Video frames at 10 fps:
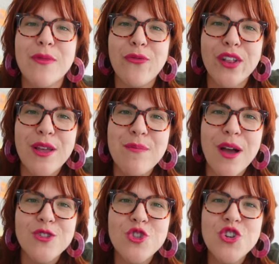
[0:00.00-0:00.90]
me feel
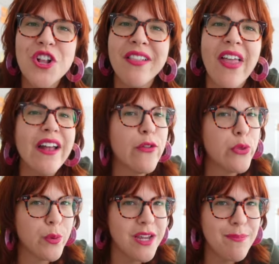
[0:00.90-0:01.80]
emotional like
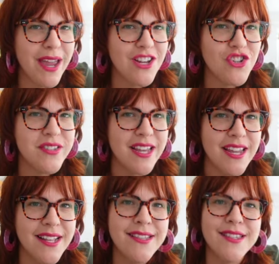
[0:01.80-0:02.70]
three pages
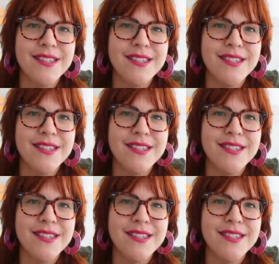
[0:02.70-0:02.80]
in.